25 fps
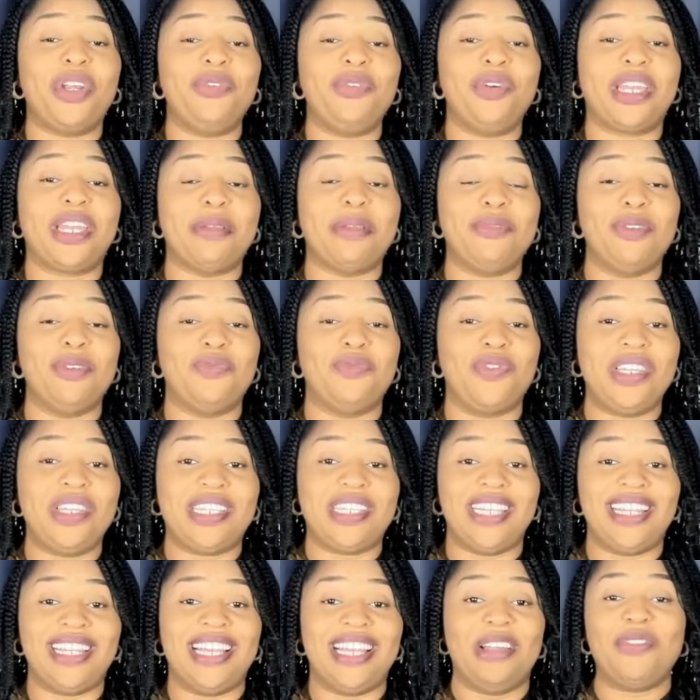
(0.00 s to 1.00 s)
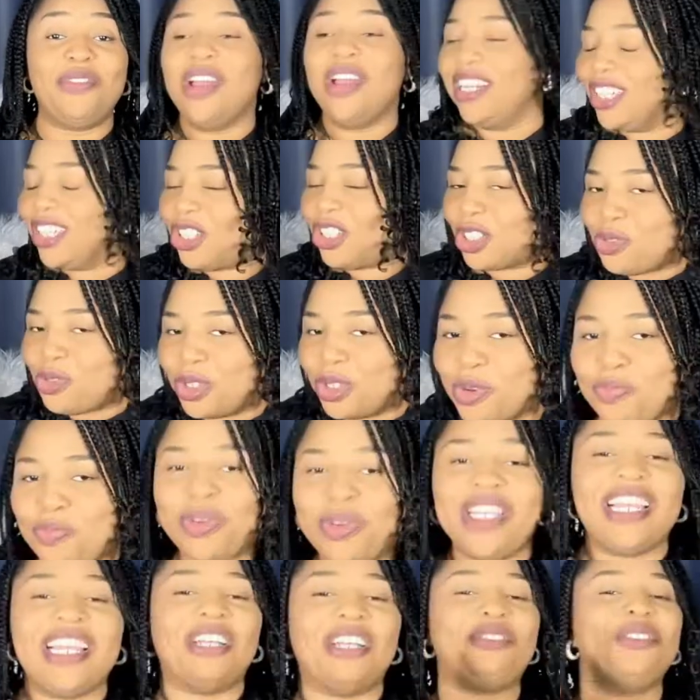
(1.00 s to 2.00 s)
who came to visit. They just want to
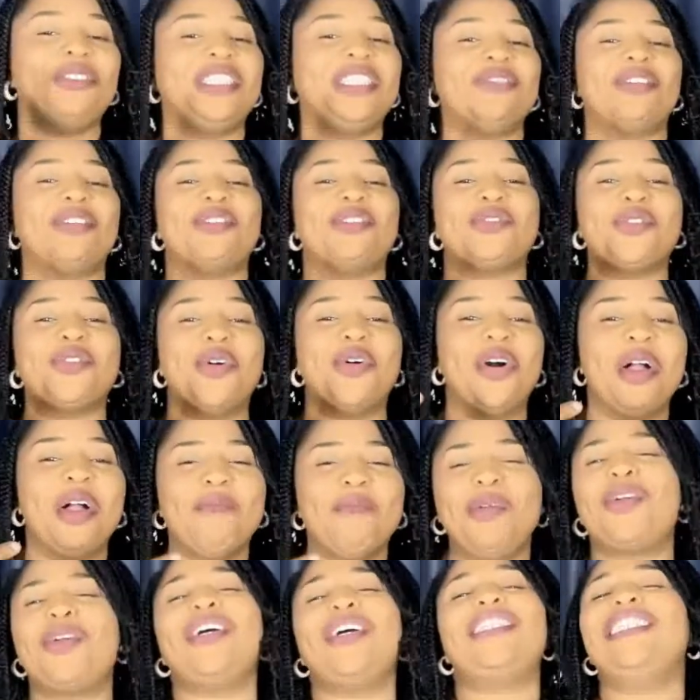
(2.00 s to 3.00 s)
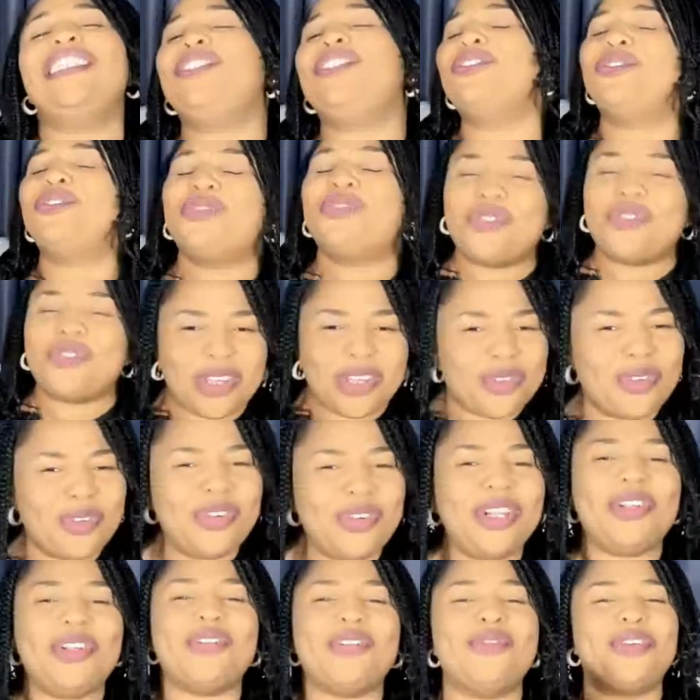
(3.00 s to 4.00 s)
pick their shoes, they want to go because they don't
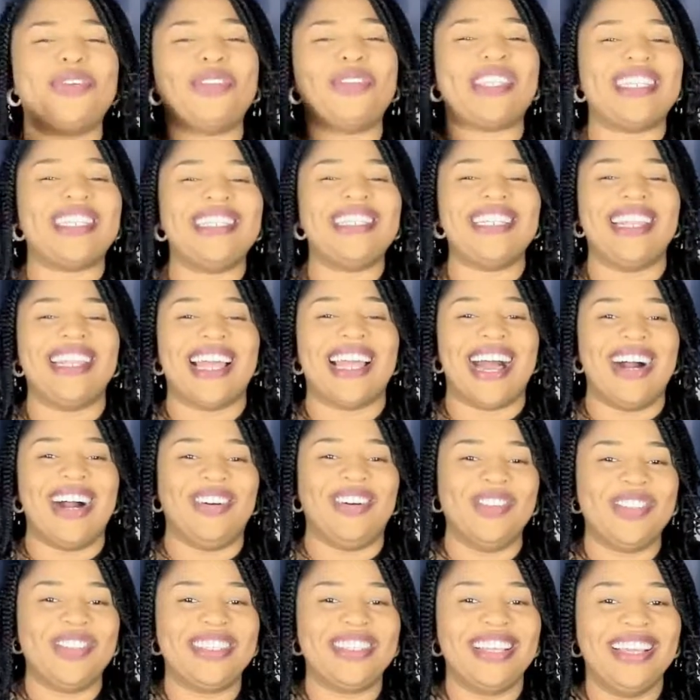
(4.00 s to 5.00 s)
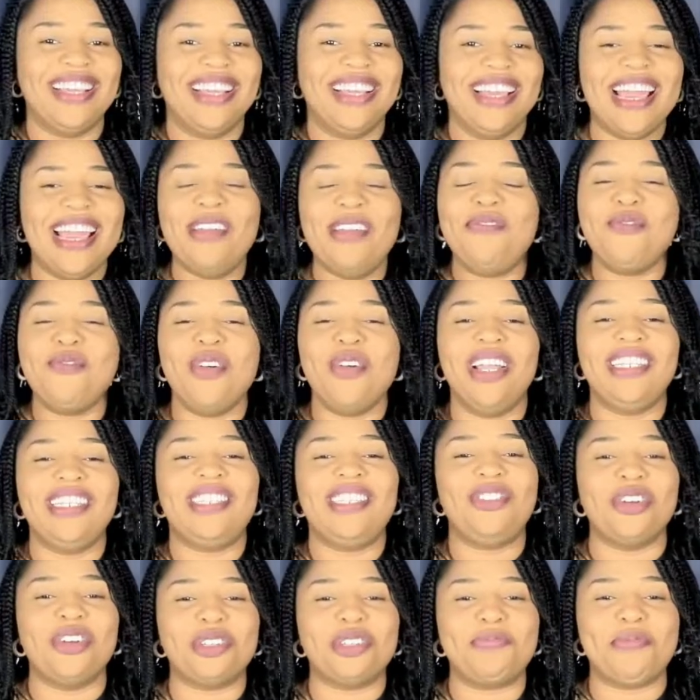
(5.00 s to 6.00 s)
want to sit in the house. Everywhere is
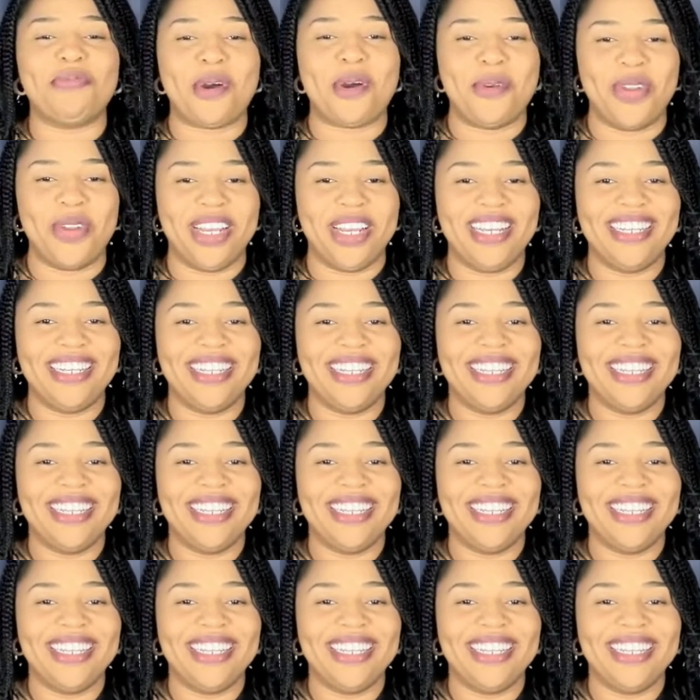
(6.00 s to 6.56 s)
just boring.